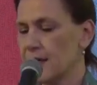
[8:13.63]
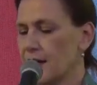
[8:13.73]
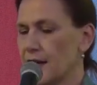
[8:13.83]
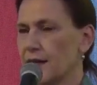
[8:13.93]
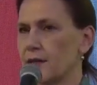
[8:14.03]

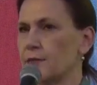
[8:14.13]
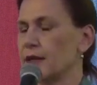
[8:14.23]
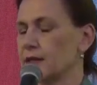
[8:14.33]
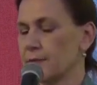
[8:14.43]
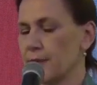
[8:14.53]
either
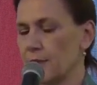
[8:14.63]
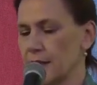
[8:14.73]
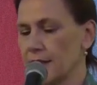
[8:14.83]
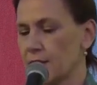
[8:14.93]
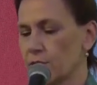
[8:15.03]
by the
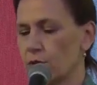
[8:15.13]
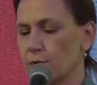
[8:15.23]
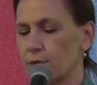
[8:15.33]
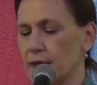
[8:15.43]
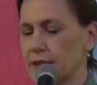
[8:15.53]
public or
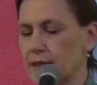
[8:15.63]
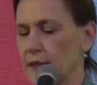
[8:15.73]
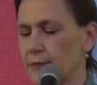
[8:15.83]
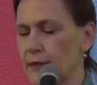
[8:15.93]
political